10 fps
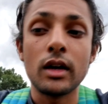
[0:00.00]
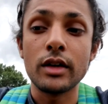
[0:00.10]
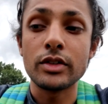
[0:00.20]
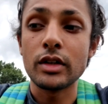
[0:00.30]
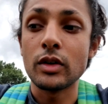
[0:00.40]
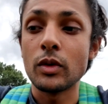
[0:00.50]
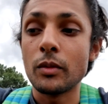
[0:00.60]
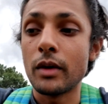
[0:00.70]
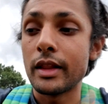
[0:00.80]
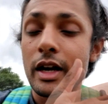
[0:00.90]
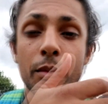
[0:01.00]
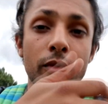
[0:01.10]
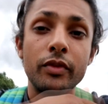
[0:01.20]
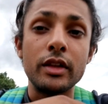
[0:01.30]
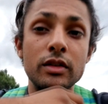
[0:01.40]
So a lot of
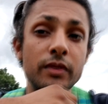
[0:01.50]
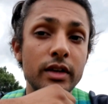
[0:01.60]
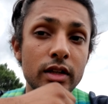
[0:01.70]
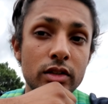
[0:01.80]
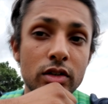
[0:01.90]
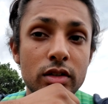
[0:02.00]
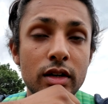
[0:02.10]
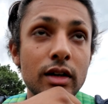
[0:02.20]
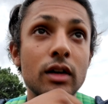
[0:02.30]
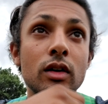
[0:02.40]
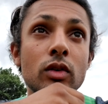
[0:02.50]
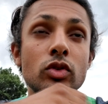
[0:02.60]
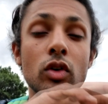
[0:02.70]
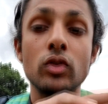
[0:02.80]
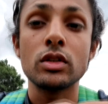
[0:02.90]
these vegans are saying, oh,
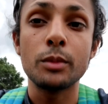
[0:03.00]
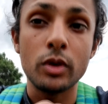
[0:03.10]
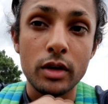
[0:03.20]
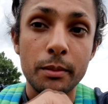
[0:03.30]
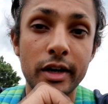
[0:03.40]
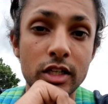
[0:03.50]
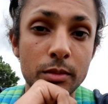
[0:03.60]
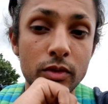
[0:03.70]
don't support Impossible